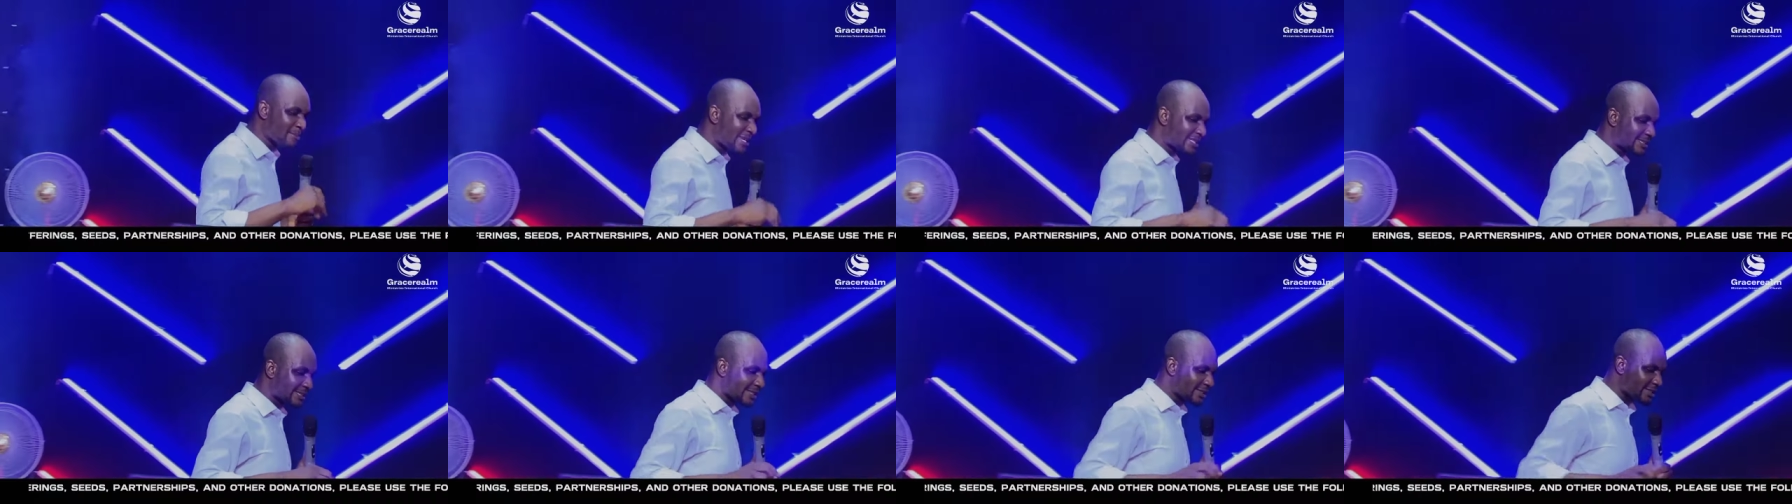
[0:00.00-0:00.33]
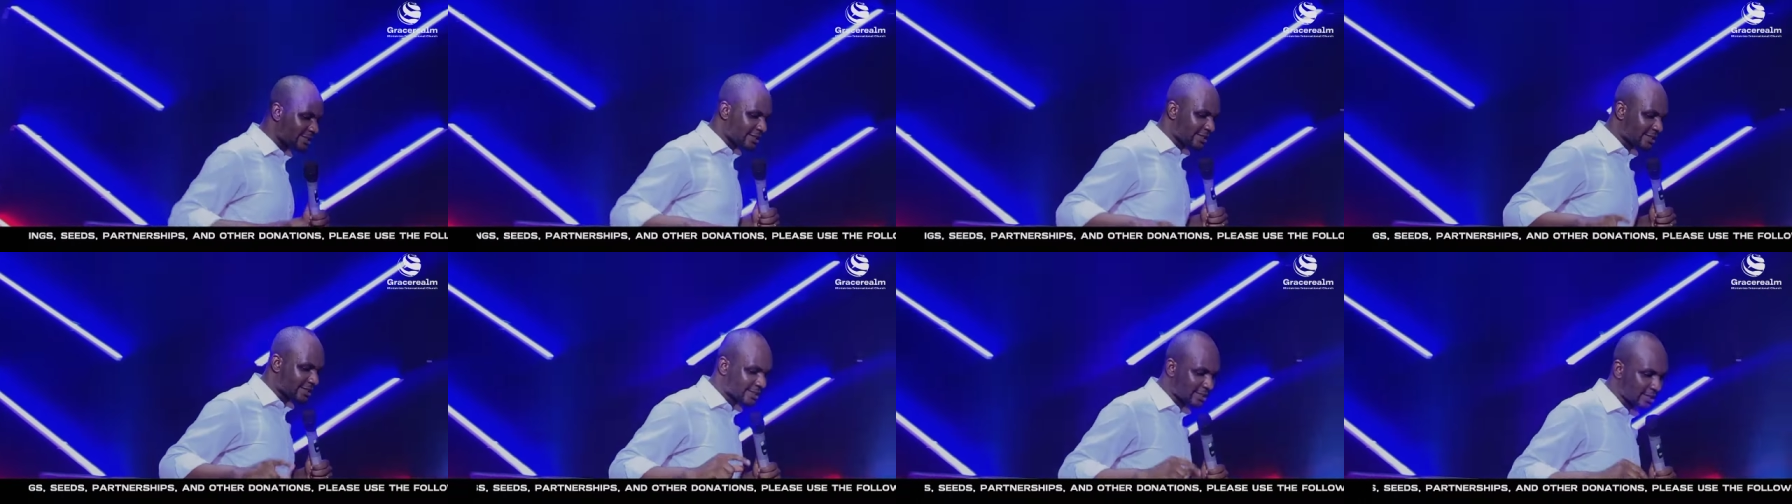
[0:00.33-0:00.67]

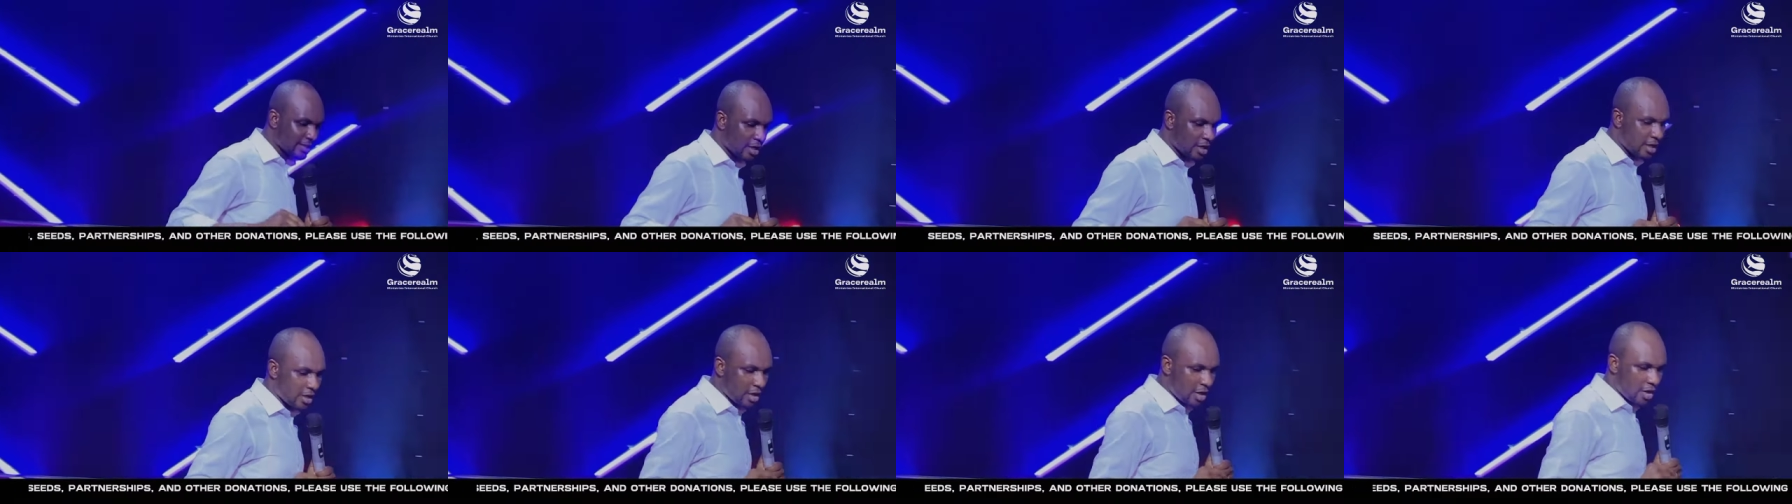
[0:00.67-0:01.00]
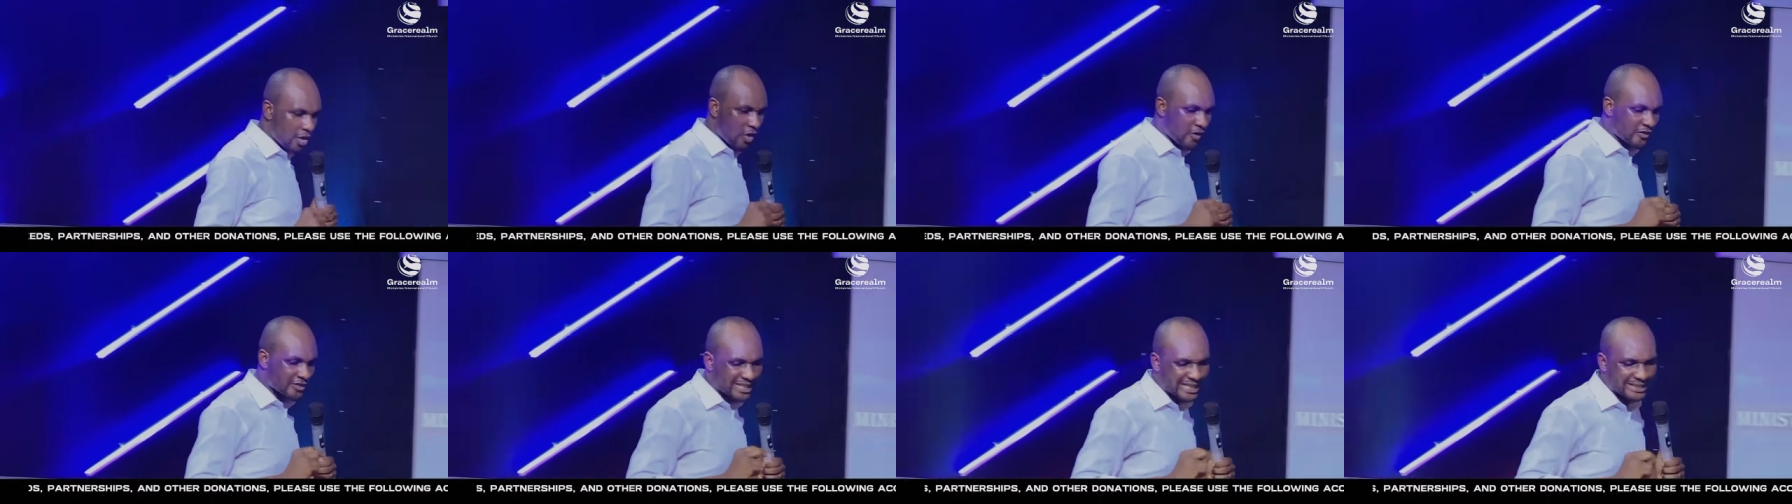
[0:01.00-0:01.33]
messages
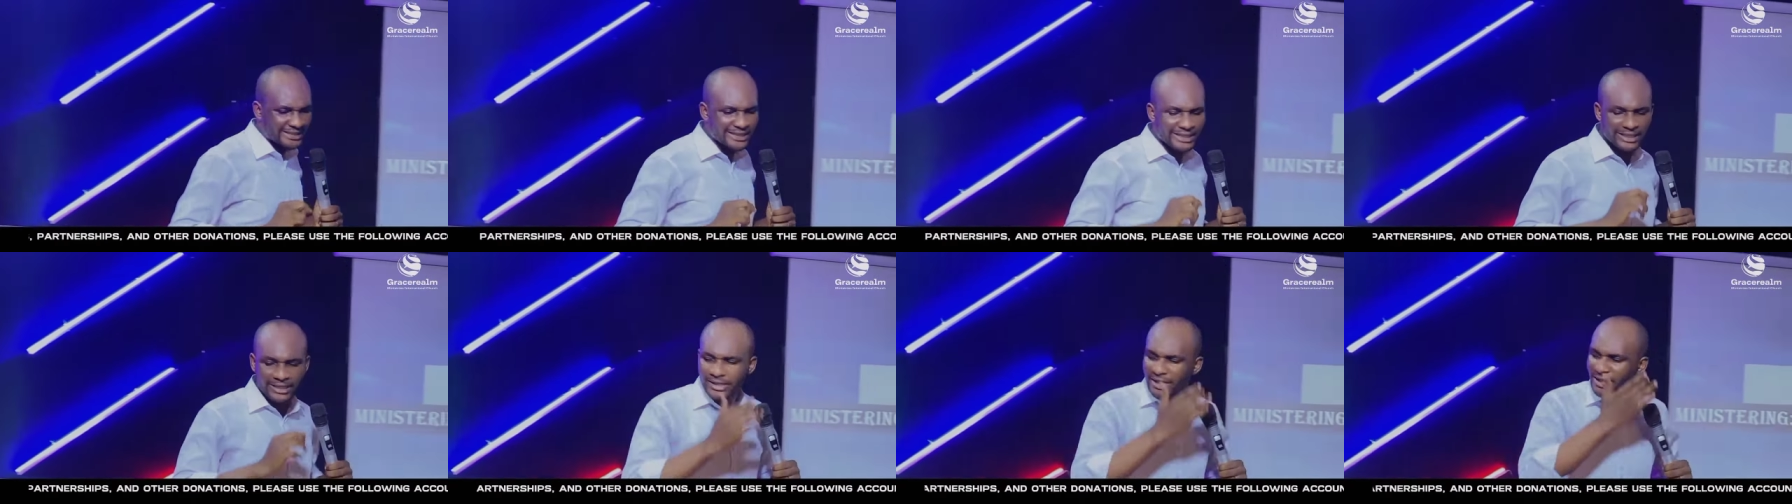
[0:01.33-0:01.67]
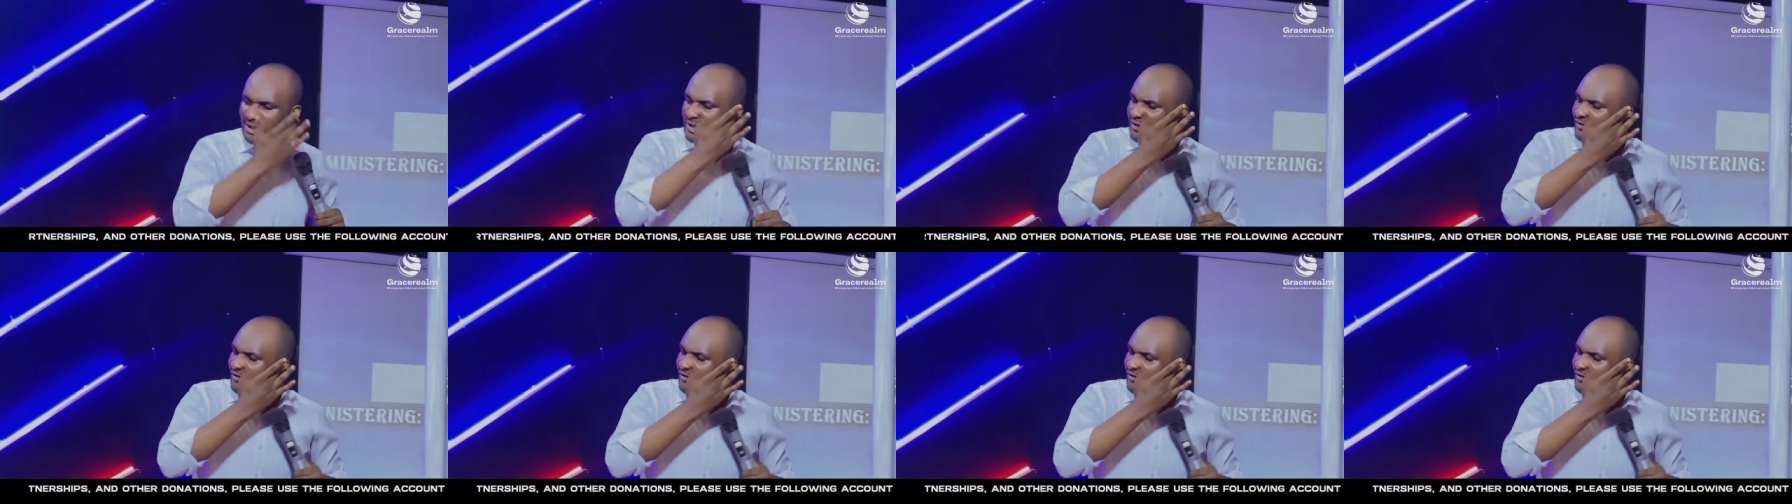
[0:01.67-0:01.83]
of certain great